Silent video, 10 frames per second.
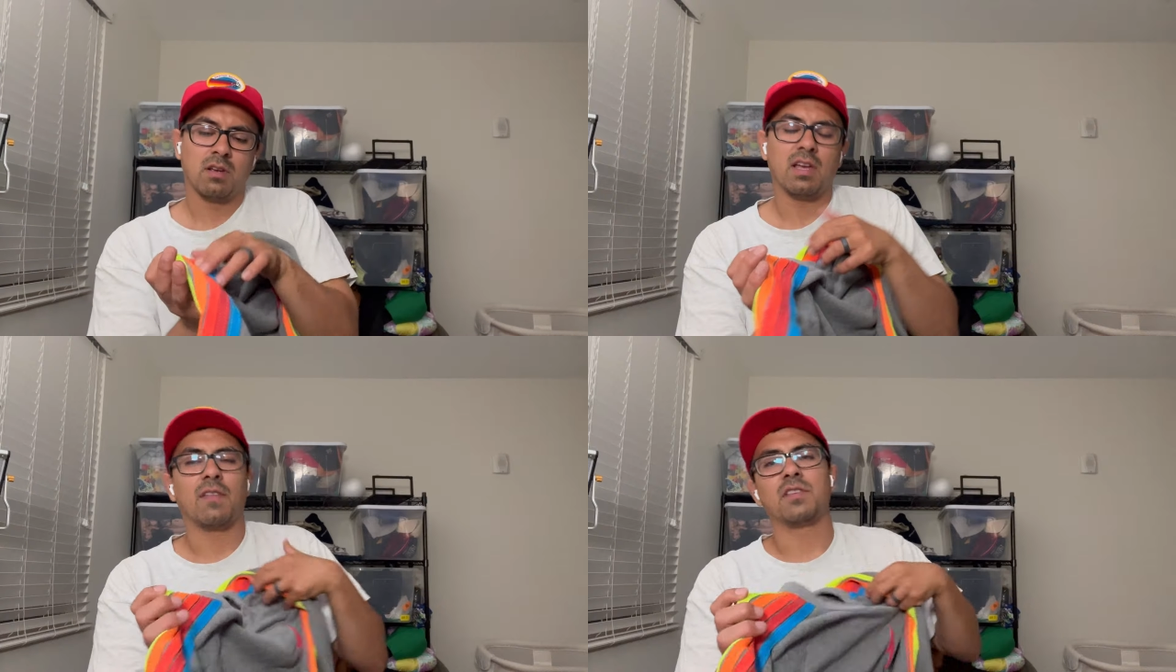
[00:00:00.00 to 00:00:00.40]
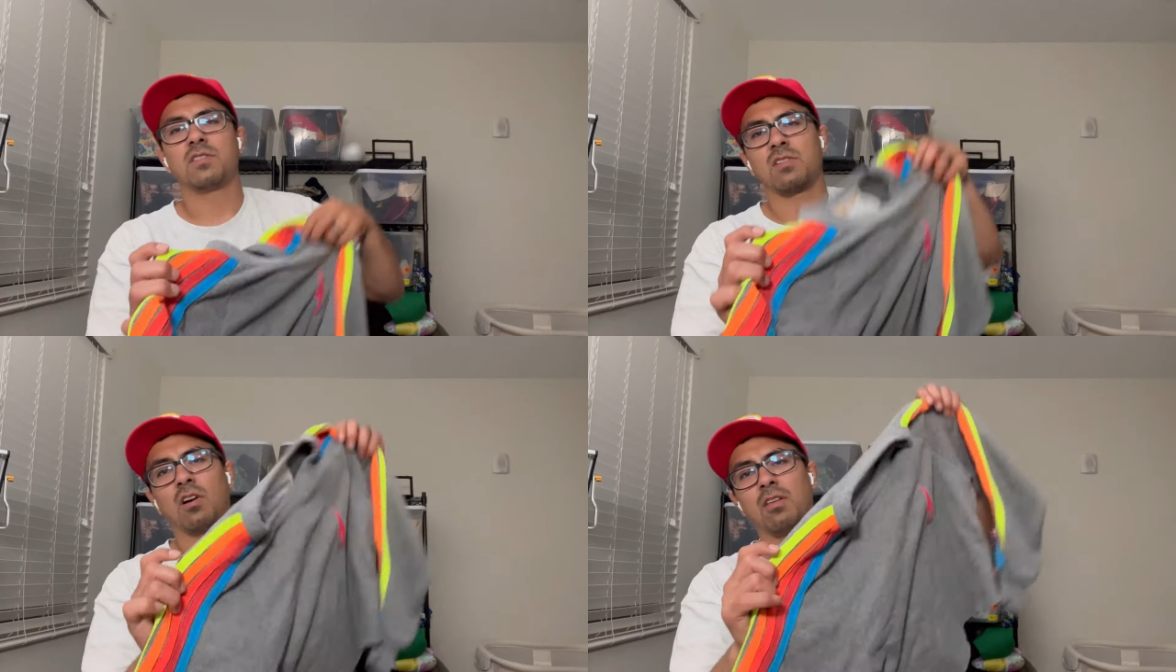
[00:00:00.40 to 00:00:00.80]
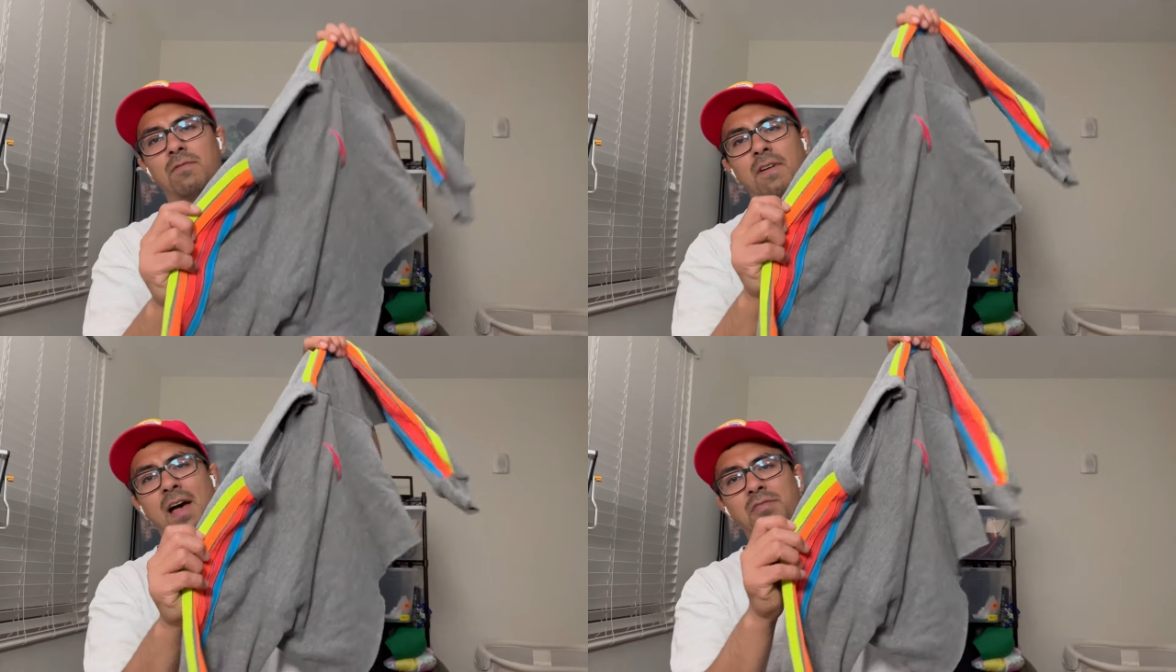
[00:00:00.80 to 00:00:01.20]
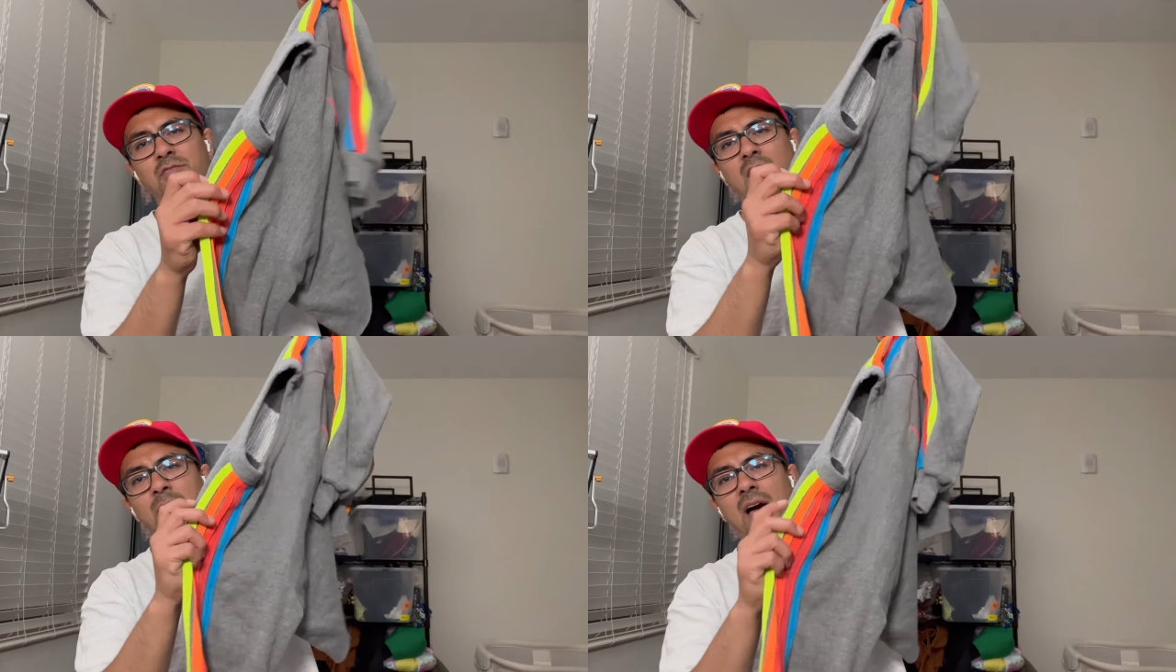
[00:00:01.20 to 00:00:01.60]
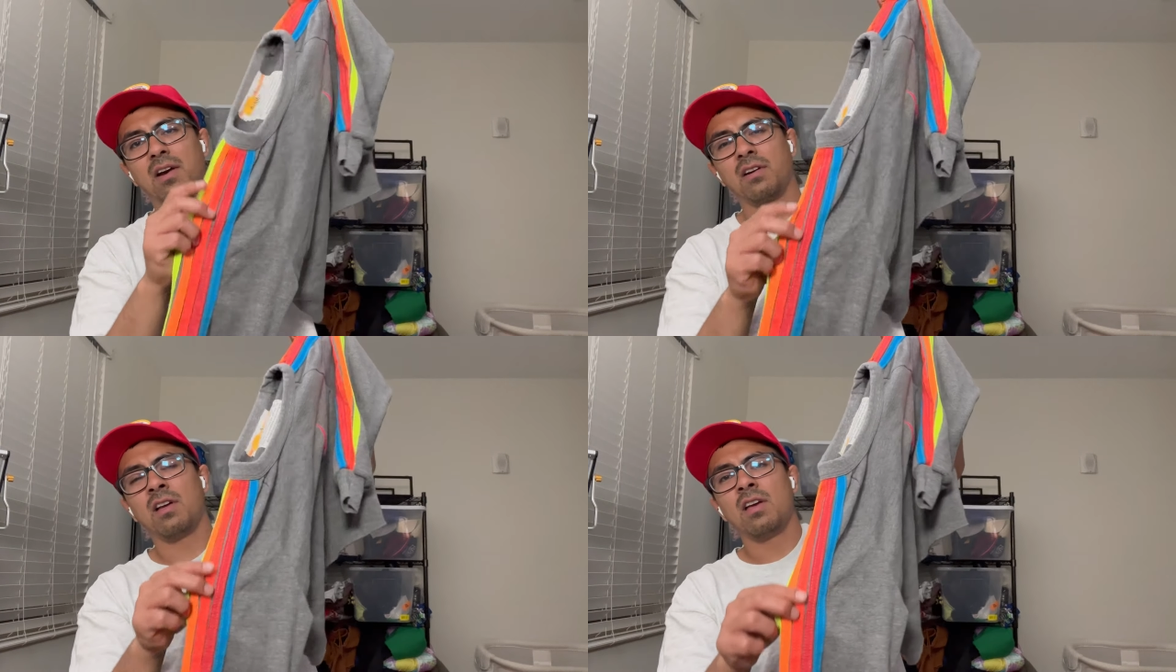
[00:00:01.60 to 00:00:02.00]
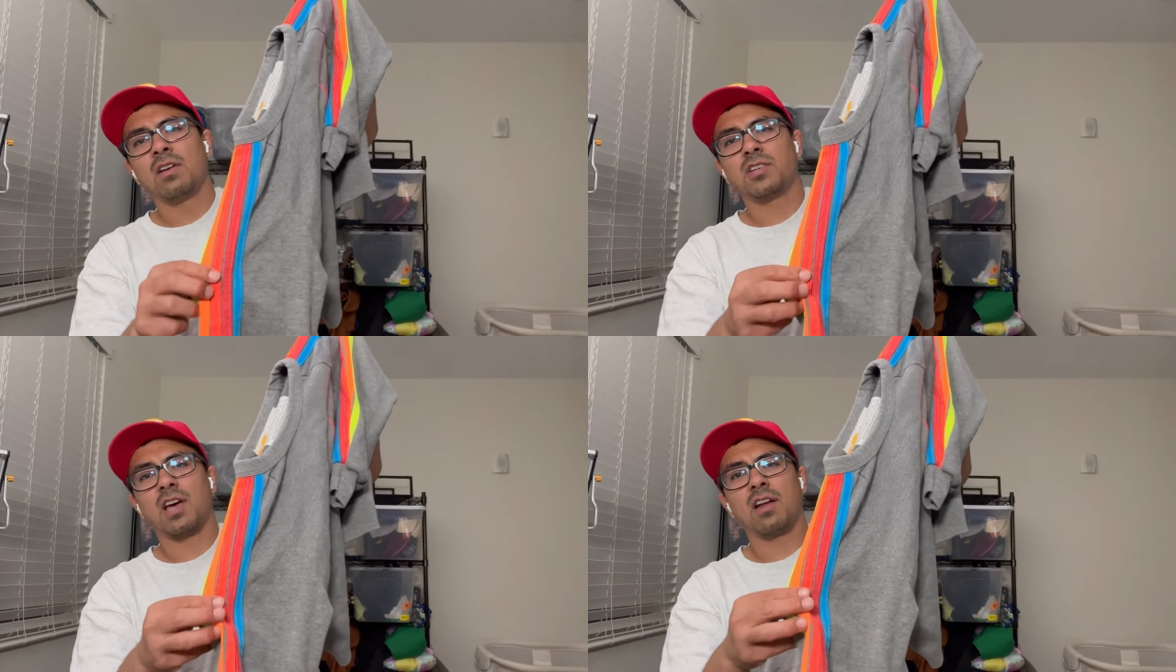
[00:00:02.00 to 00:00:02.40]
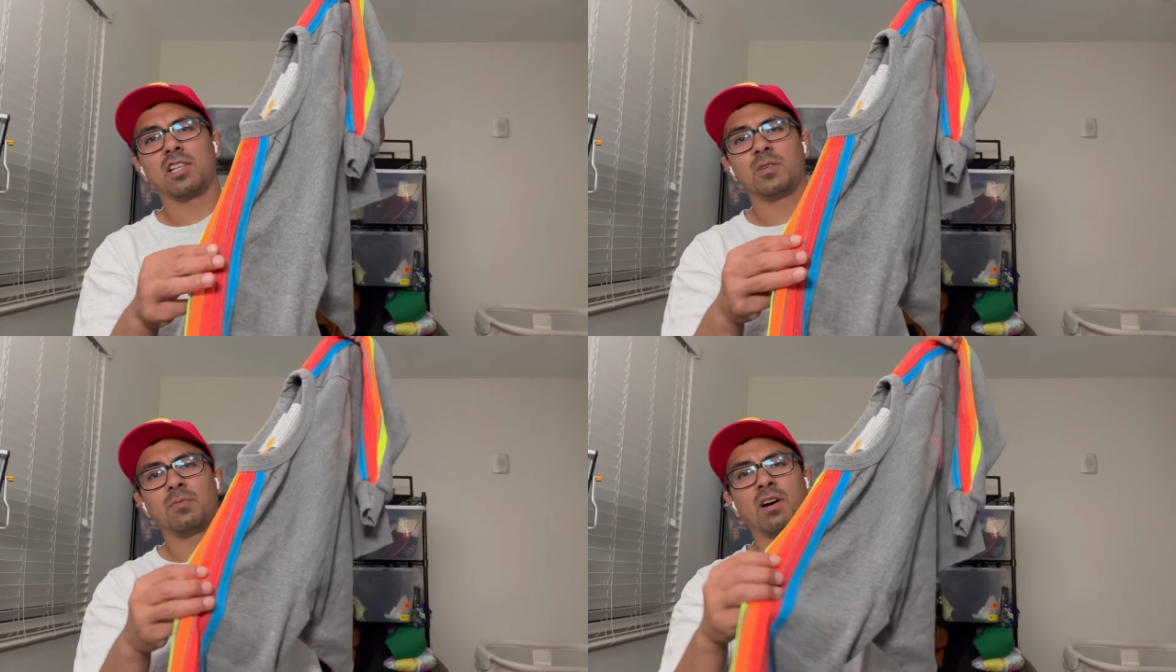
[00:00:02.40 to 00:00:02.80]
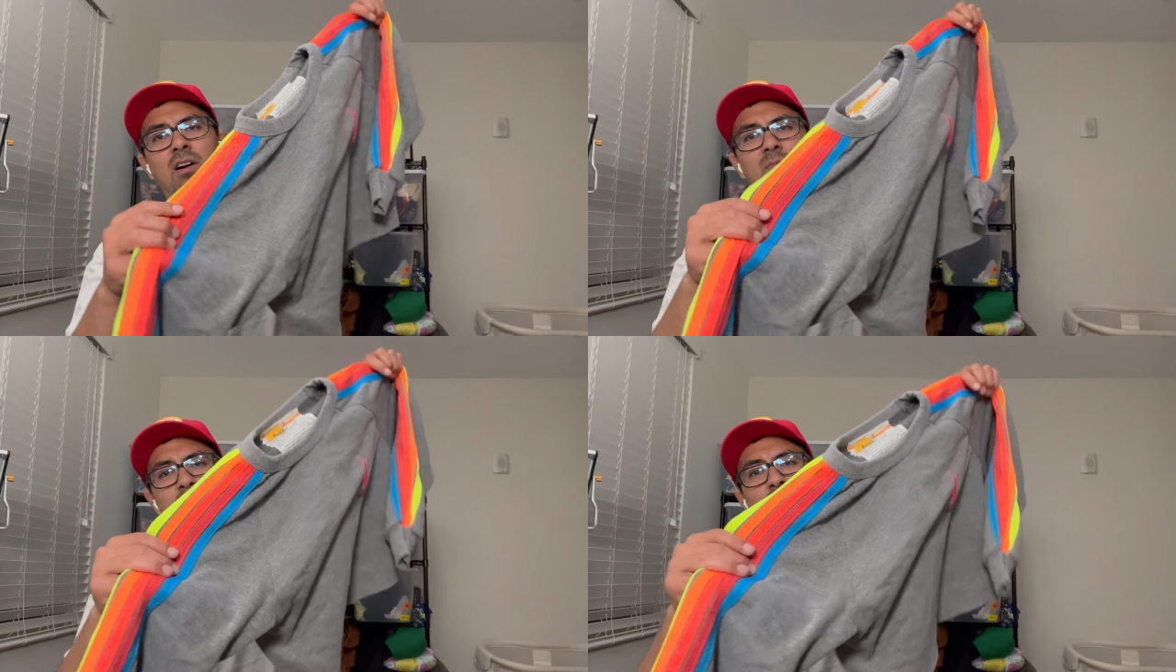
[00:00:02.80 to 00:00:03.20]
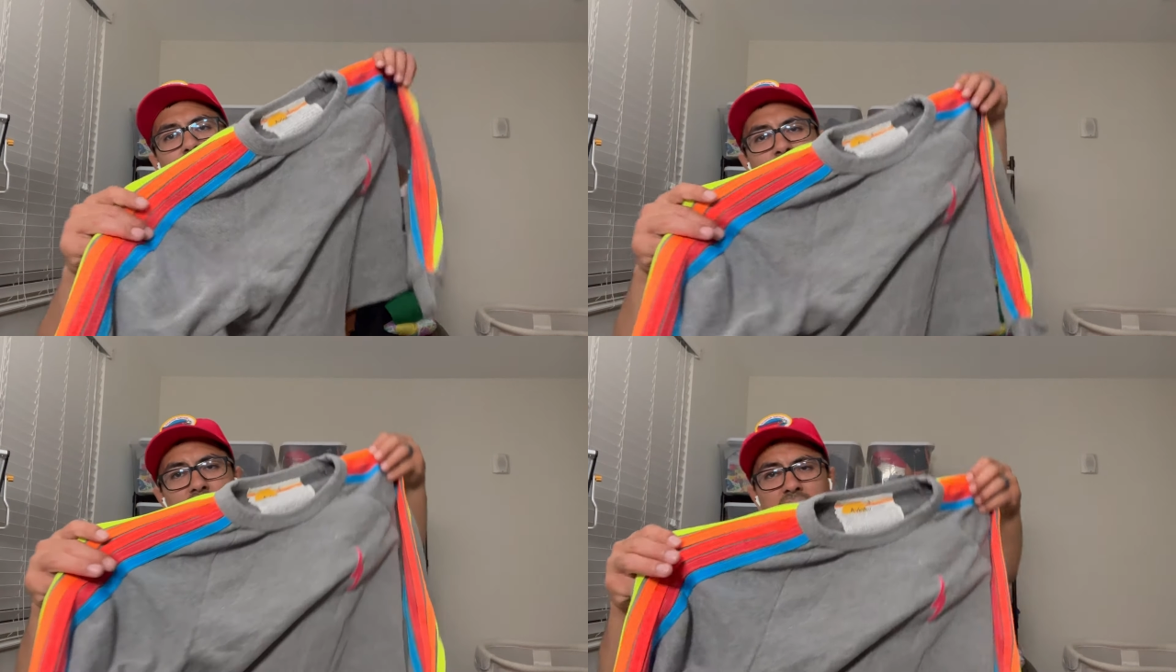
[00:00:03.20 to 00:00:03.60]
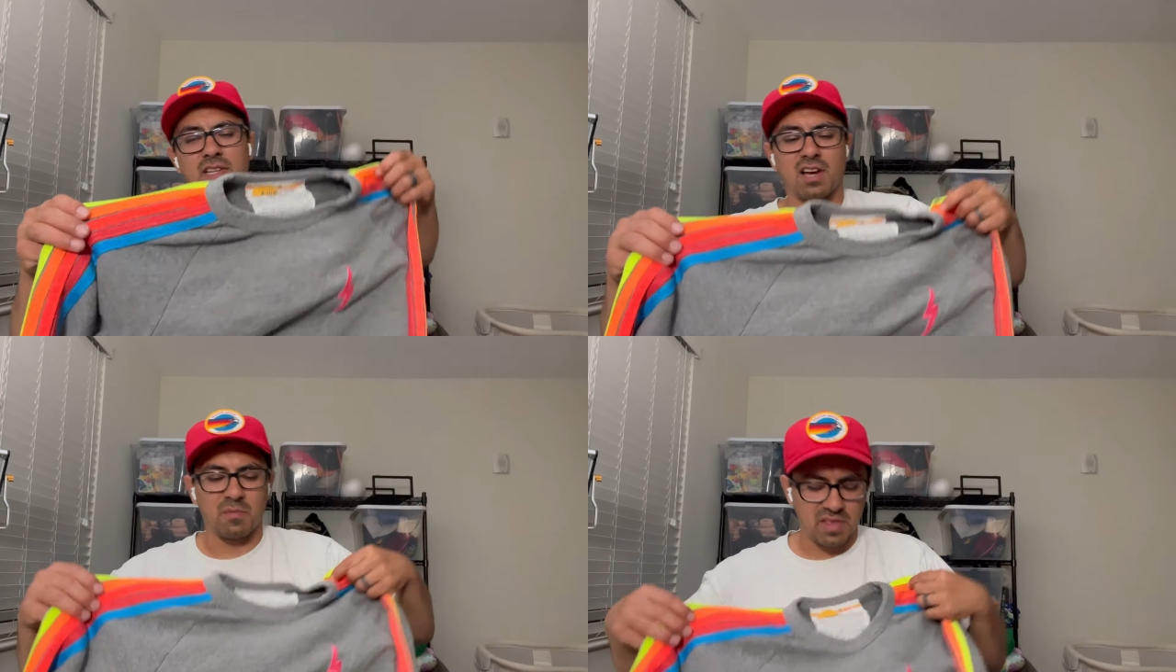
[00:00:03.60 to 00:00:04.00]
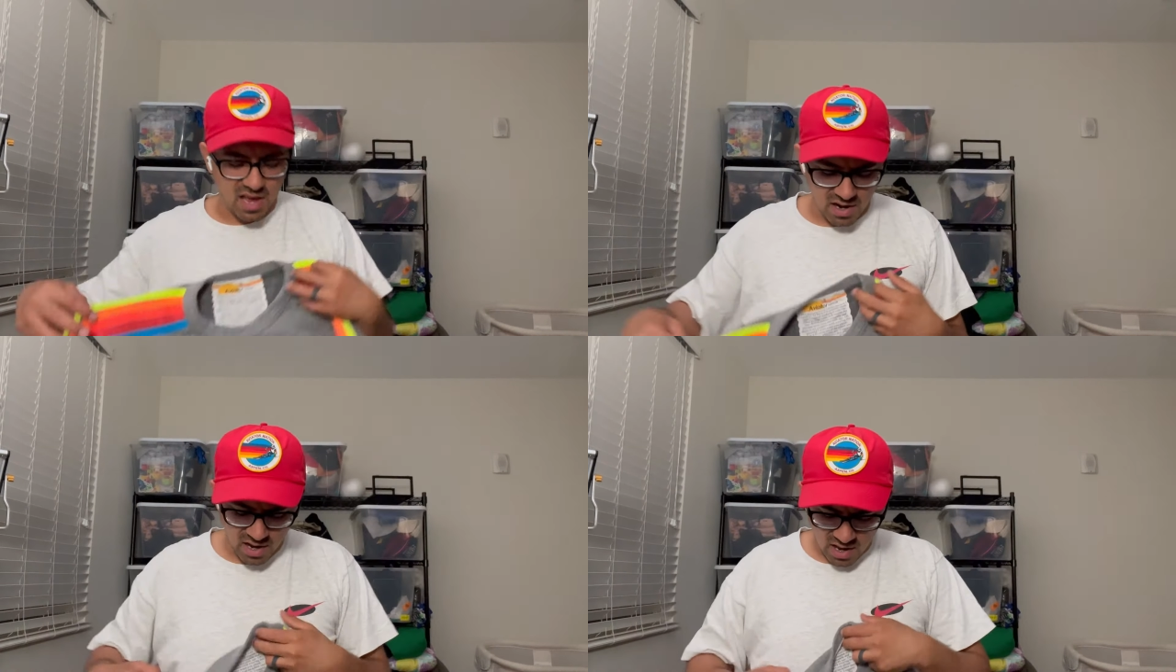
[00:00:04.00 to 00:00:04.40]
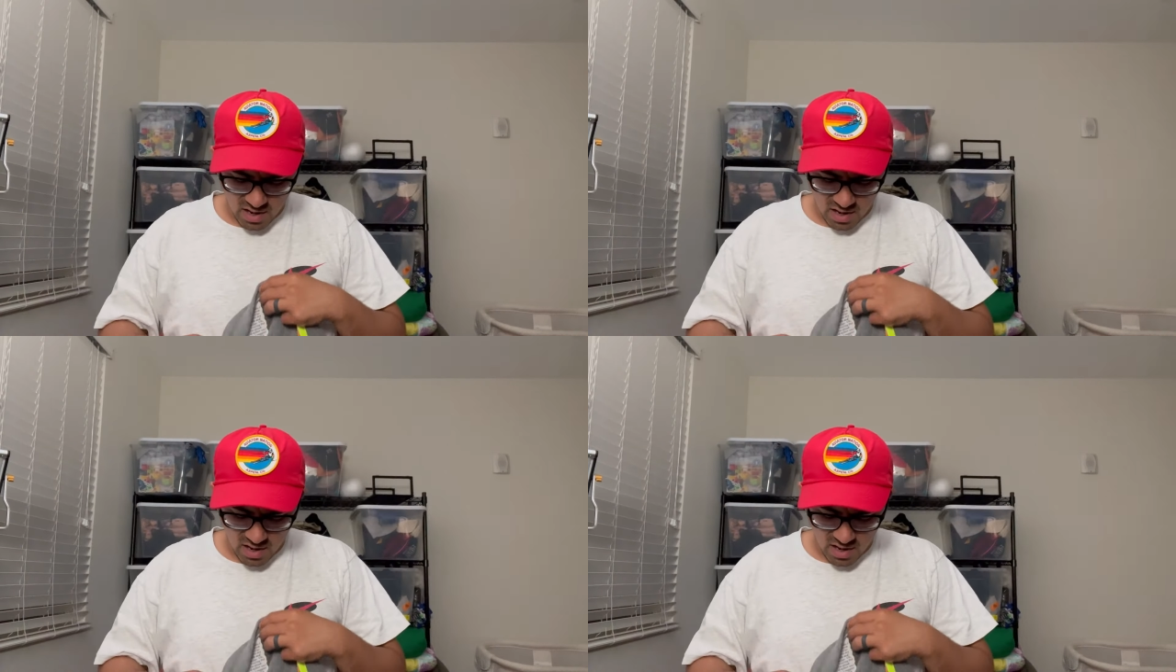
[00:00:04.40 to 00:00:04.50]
Yeah, this is called the 5-stripe pattern. Shout out to my boy Bud. He taught me that.